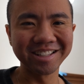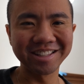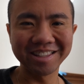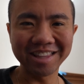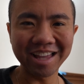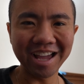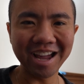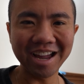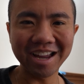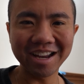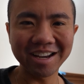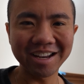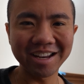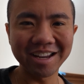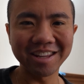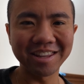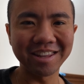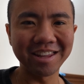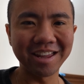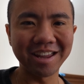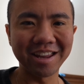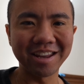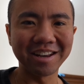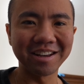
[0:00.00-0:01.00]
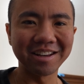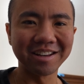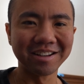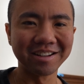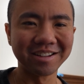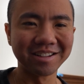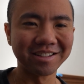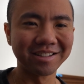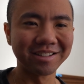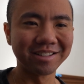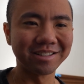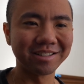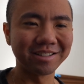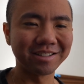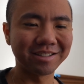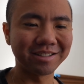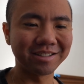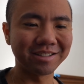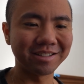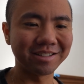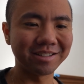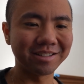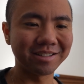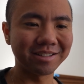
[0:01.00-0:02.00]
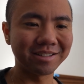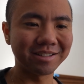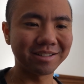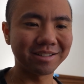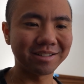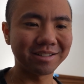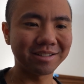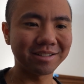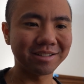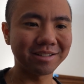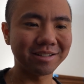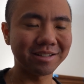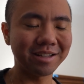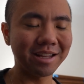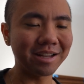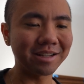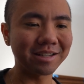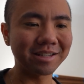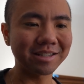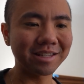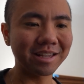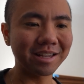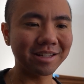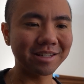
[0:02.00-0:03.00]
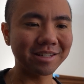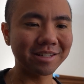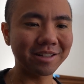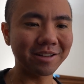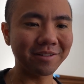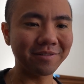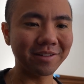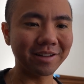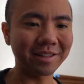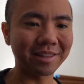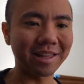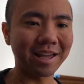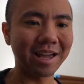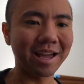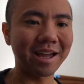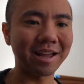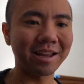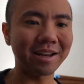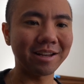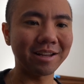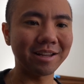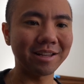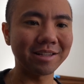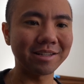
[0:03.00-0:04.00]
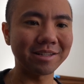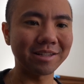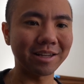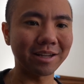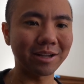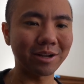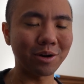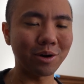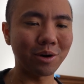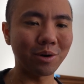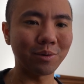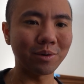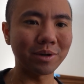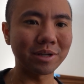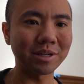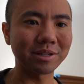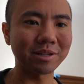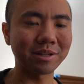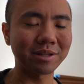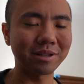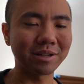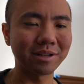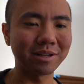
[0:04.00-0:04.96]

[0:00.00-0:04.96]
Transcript: that, and then yeah, just like stuff like that is like always